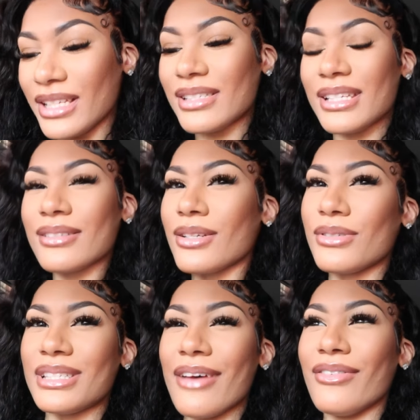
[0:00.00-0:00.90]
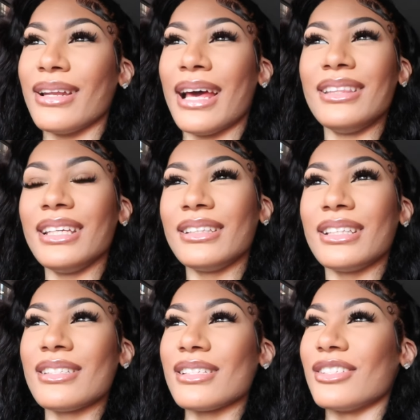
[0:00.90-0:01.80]
It's 6:07. I think
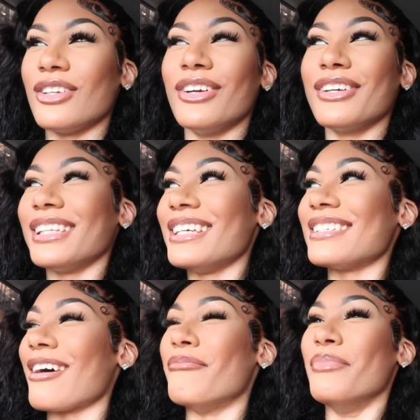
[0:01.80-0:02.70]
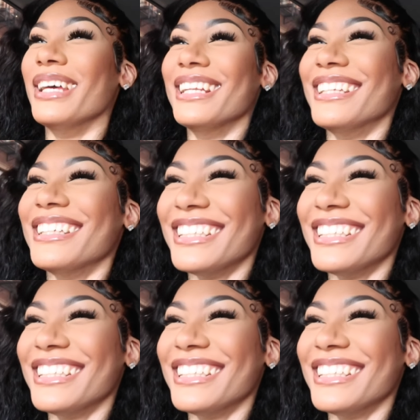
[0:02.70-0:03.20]
this is the earliest I've been.